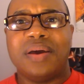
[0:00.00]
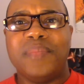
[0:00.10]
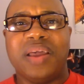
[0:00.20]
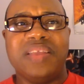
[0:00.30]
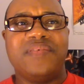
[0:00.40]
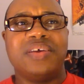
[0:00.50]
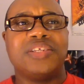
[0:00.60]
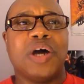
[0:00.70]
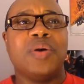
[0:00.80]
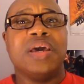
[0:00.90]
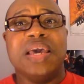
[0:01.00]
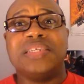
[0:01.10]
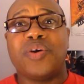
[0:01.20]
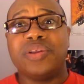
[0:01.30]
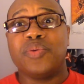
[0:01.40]
Because he feels as though
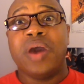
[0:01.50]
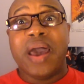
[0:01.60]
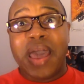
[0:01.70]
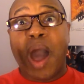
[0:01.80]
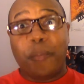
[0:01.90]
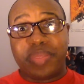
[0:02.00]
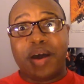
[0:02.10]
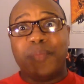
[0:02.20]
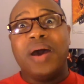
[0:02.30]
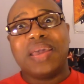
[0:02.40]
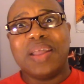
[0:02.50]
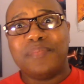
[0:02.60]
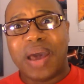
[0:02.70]
it's going to help them get